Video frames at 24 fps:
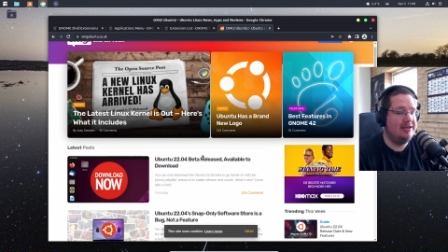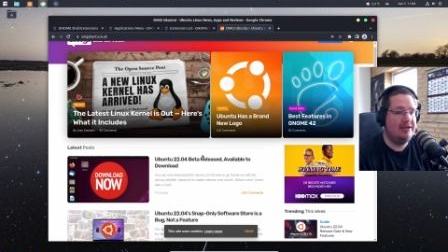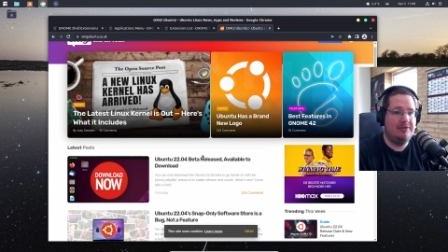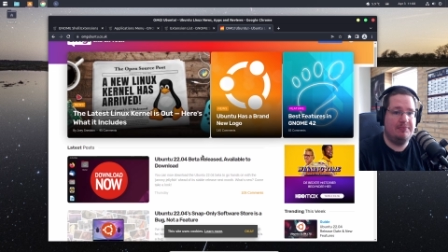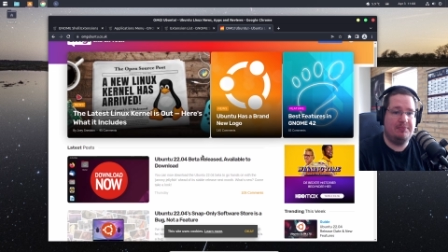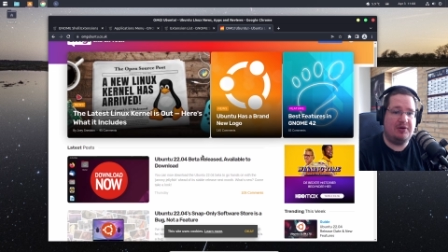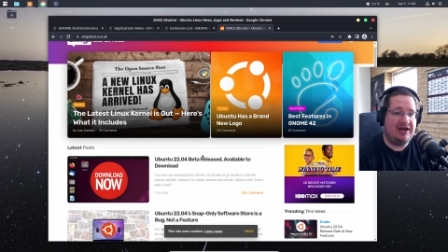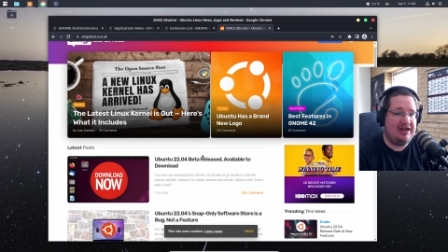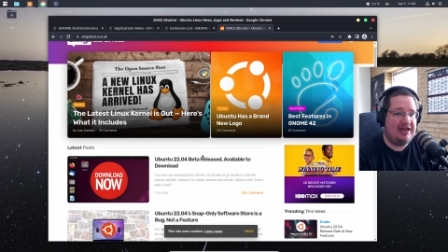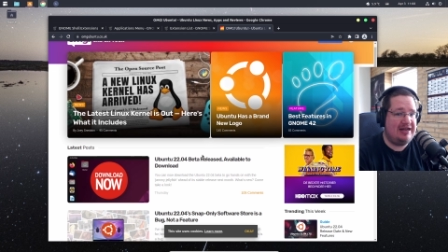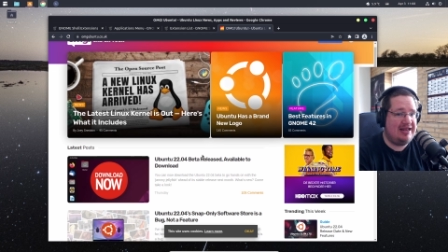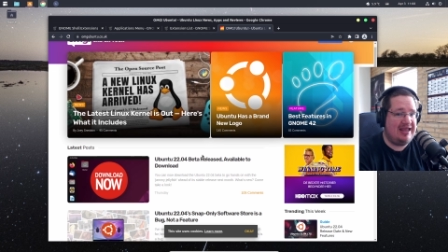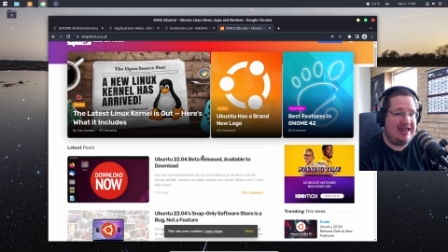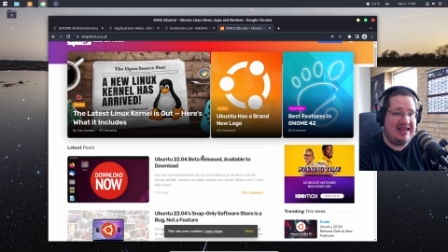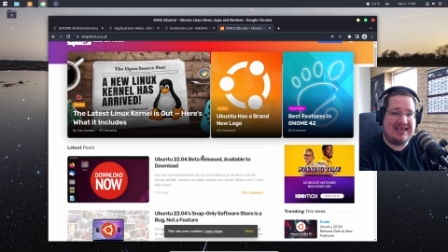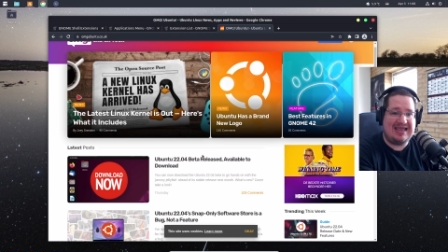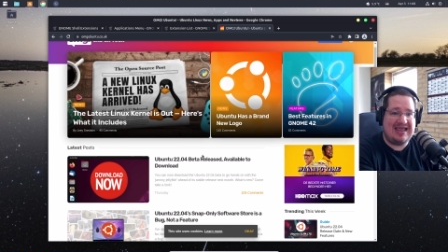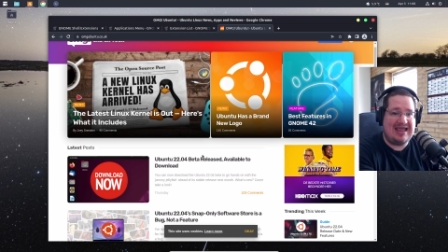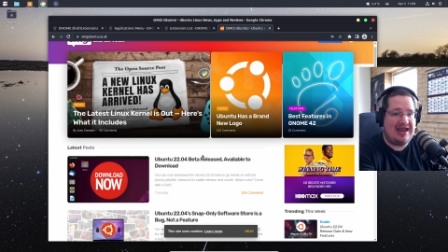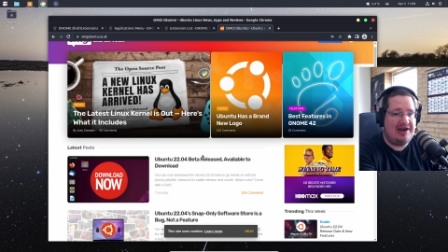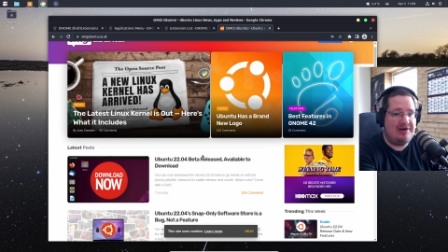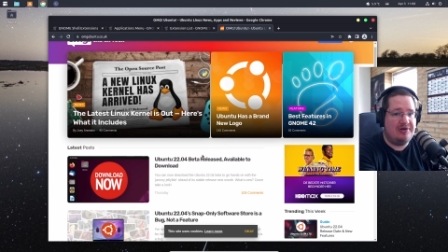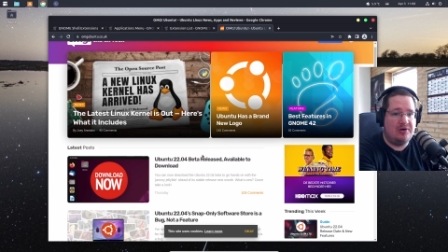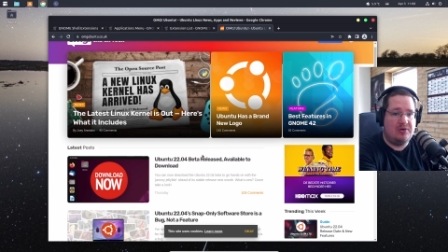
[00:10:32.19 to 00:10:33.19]
but it, it
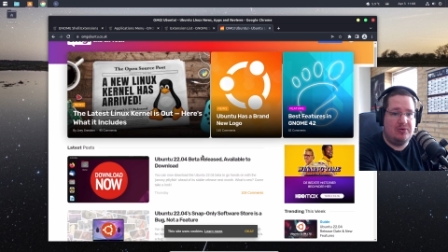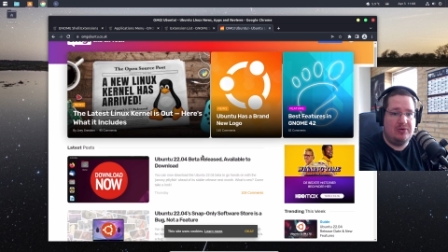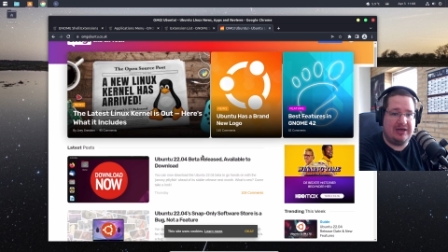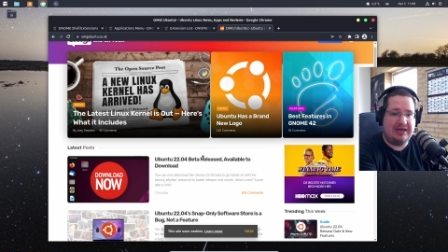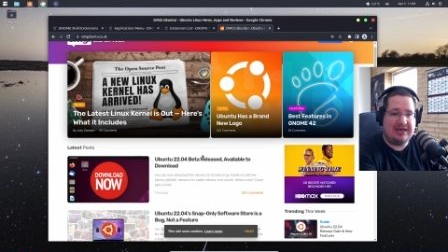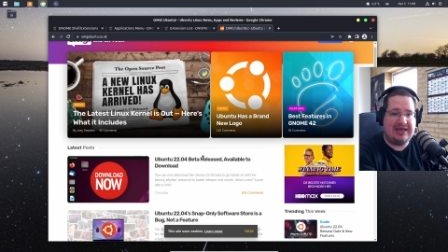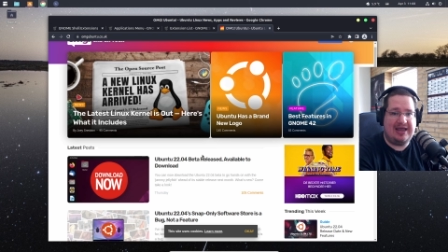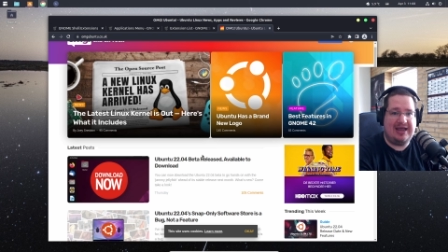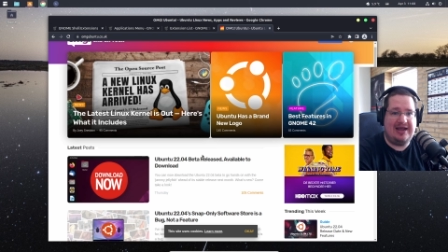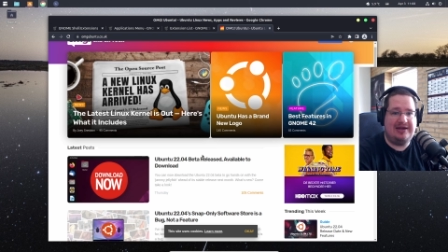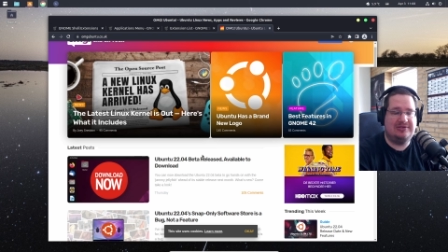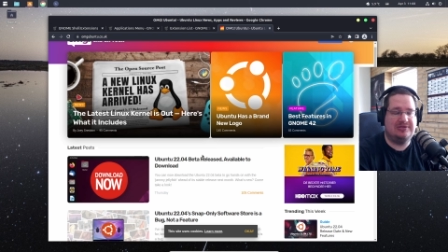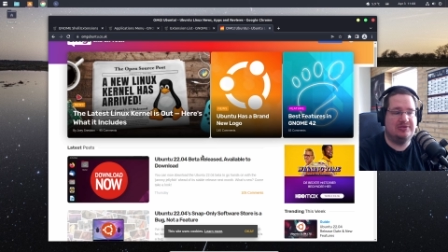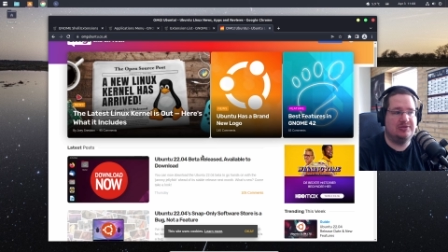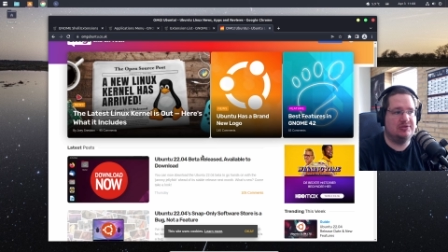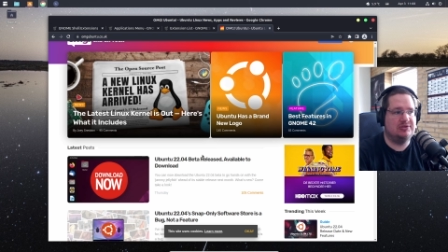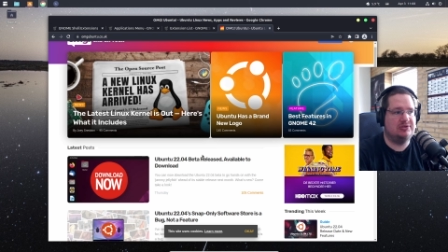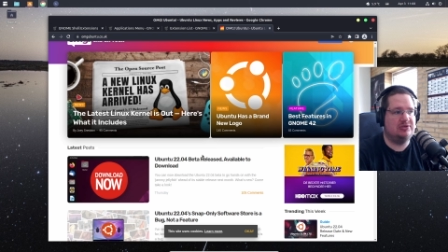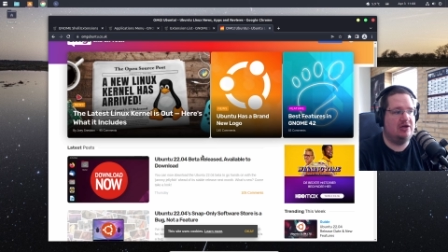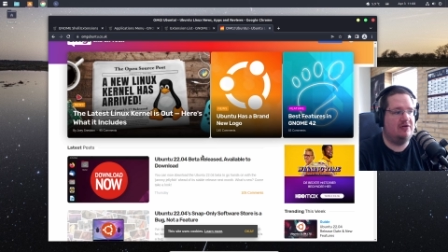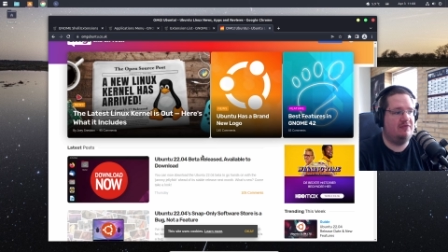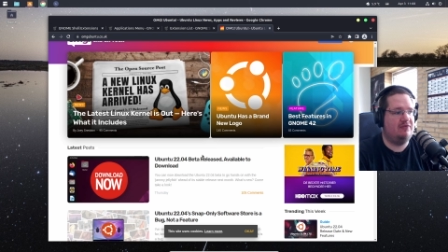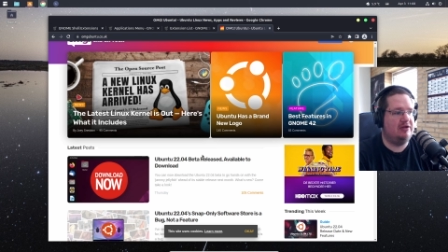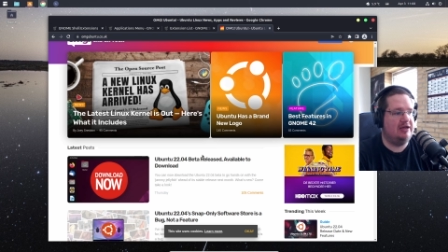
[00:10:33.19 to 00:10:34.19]
can hold a candle to
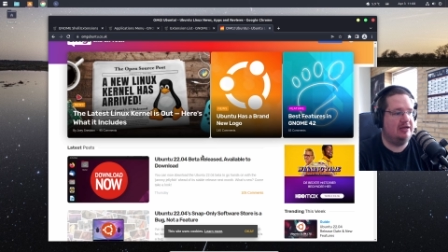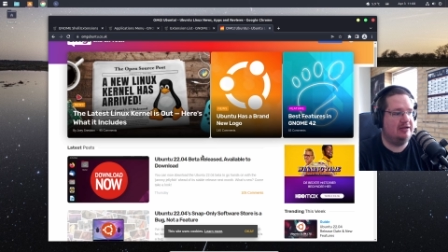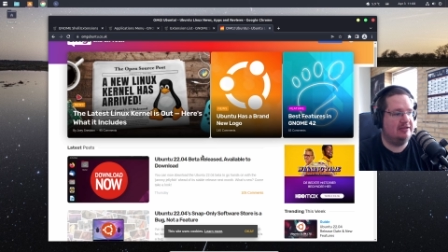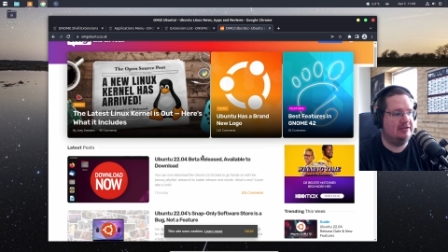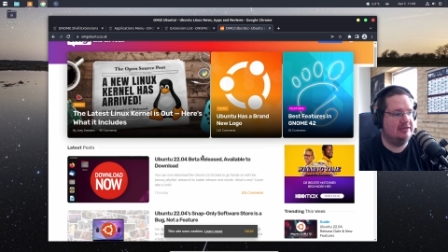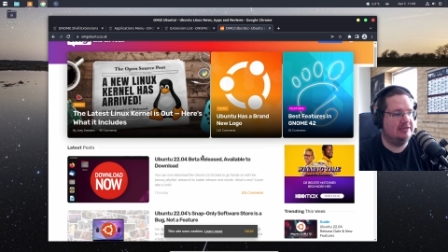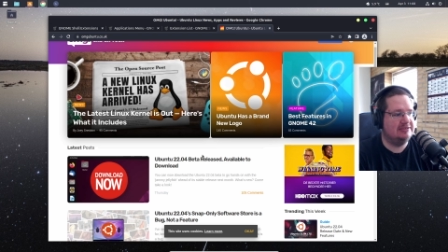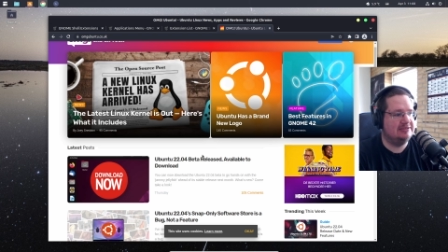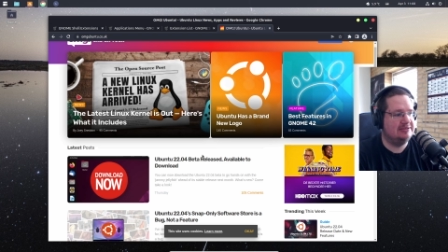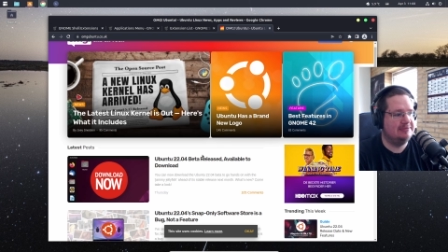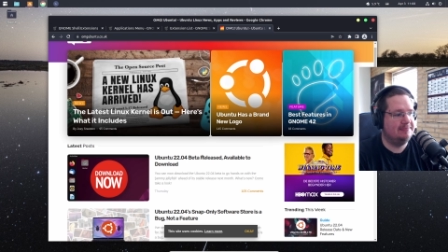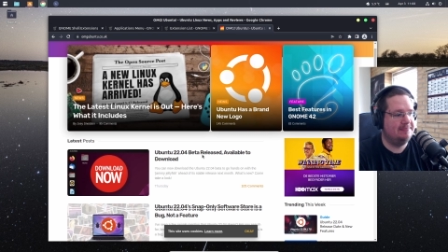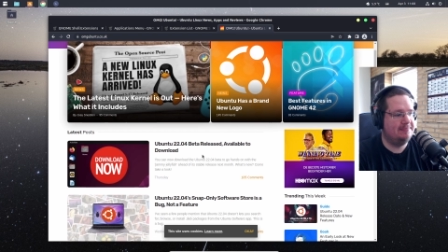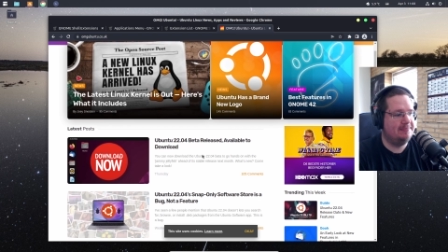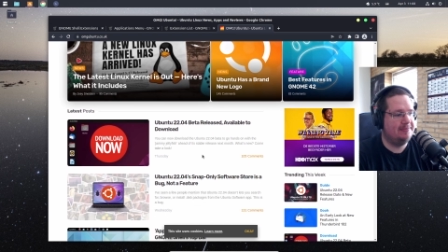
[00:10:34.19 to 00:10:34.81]
stuff like this.